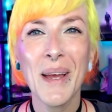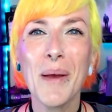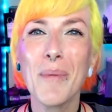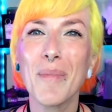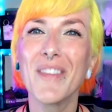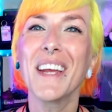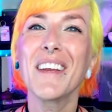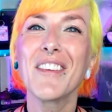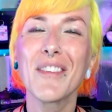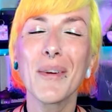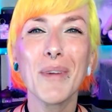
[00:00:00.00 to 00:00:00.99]
But thank you
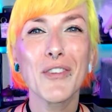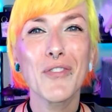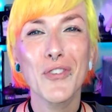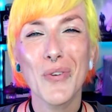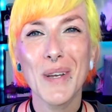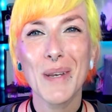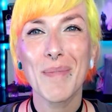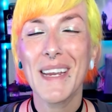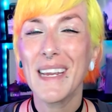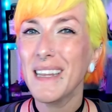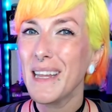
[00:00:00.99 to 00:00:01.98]
so much for joining
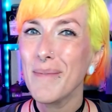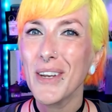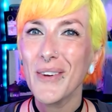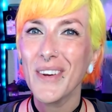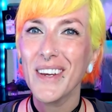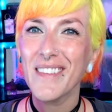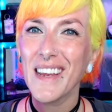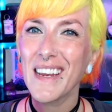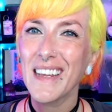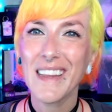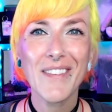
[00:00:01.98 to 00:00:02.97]
me. Let me know what you
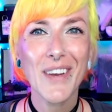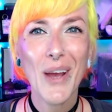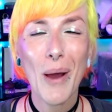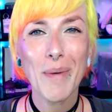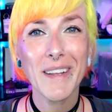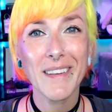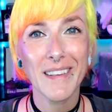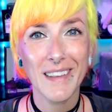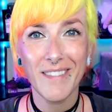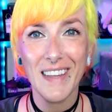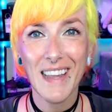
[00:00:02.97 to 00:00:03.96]
think. Leave a comment,
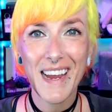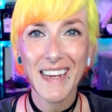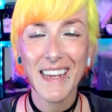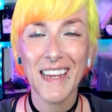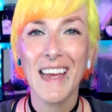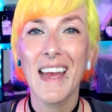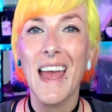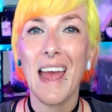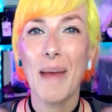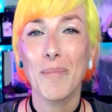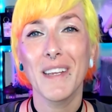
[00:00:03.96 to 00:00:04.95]
leave a like,
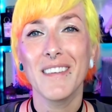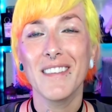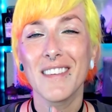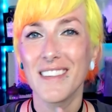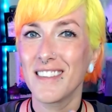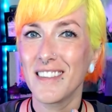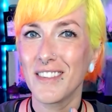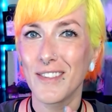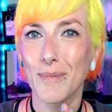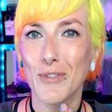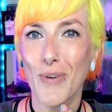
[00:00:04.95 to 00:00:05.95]
and please consider
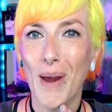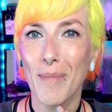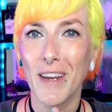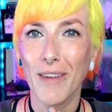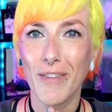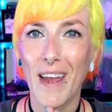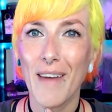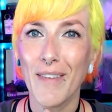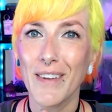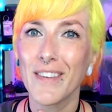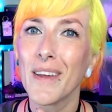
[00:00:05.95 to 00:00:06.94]
subscribing if you
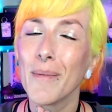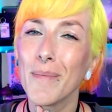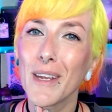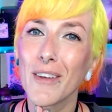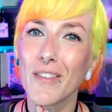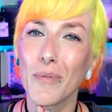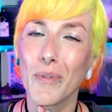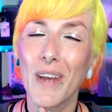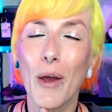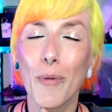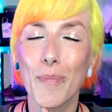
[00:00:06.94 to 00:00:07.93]
haven't, because it would
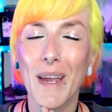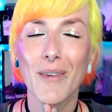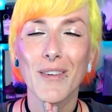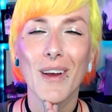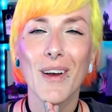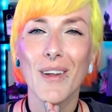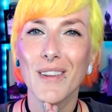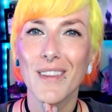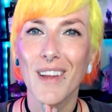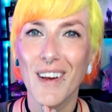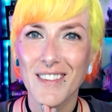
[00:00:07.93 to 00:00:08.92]
help me out a
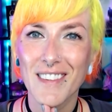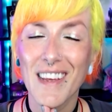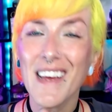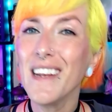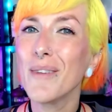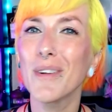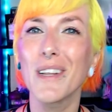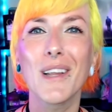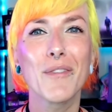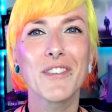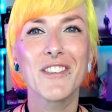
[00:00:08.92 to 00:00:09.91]
lot. And I would
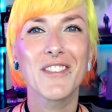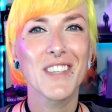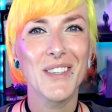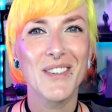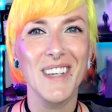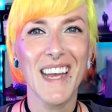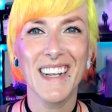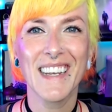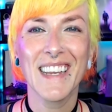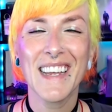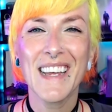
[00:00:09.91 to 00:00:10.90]
love to see you again.
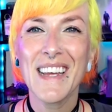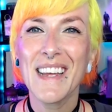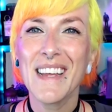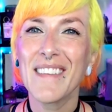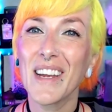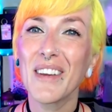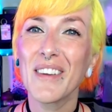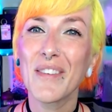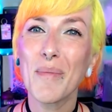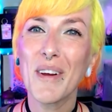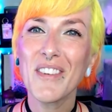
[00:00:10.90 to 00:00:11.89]
Thank you
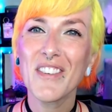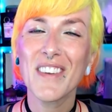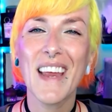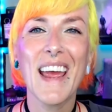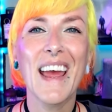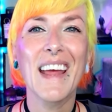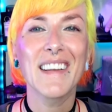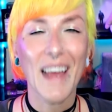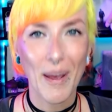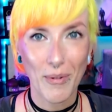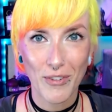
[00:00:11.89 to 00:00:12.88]
so much, and
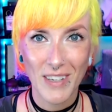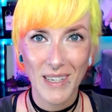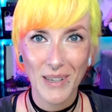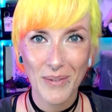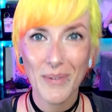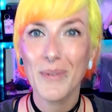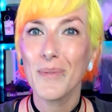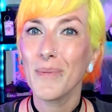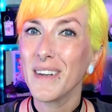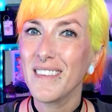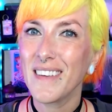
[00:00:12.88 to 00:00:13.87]
I'll see you
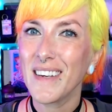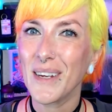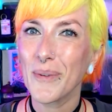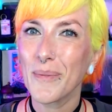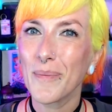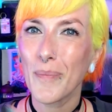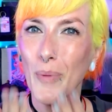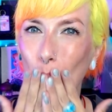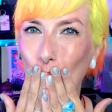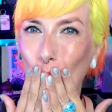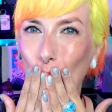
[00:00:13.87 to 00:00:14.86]
when I see
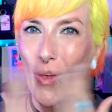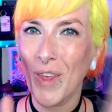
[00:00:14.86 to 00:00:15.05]
you.